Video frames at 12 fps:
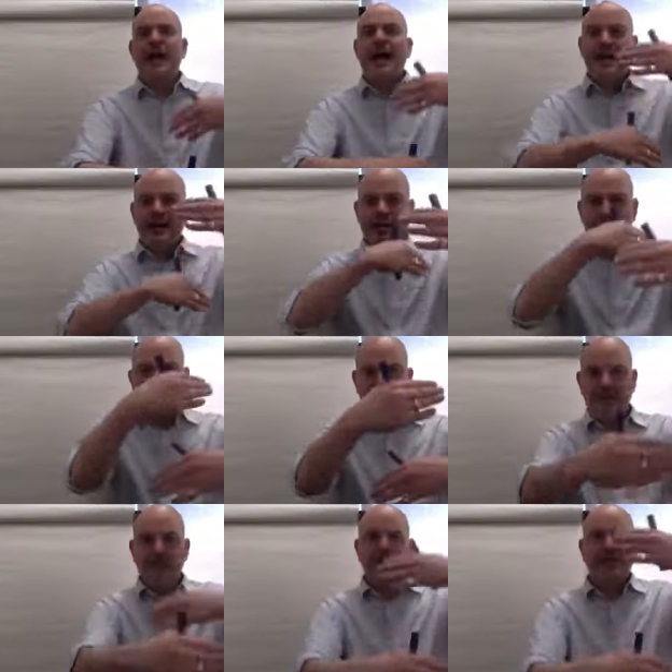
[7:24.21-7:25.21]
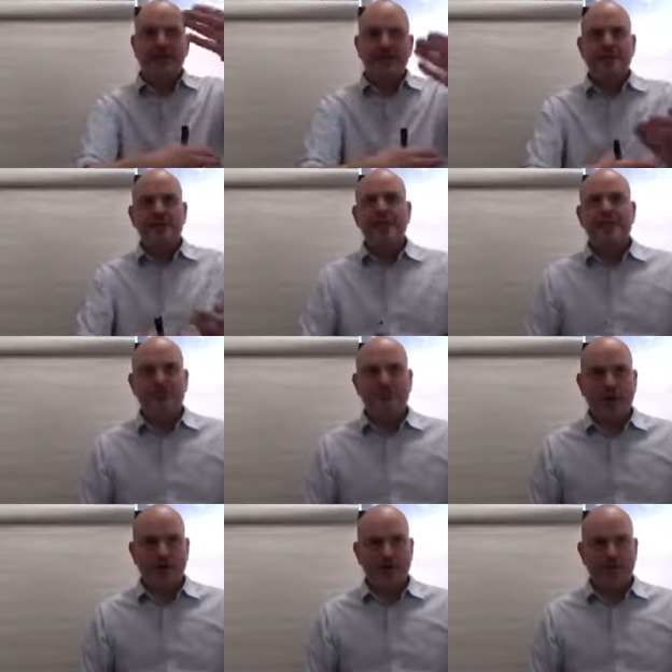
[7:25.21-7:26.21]
and it can very easily
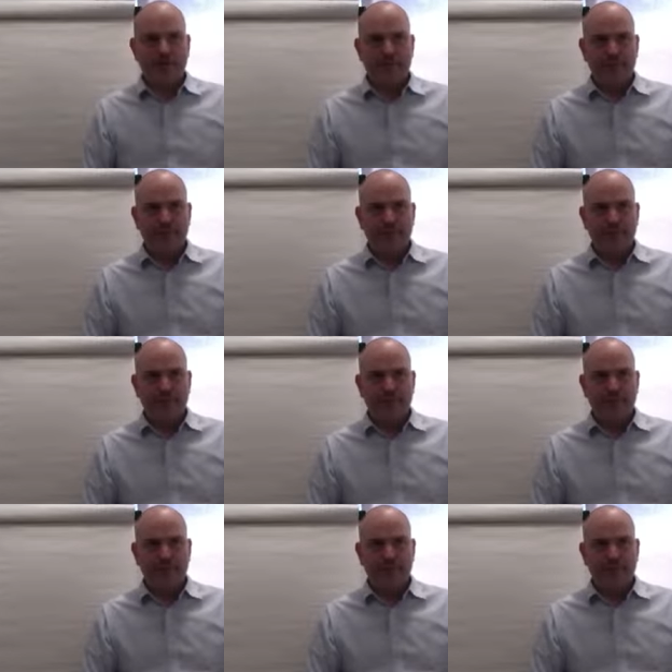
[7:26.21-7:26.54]
spiral.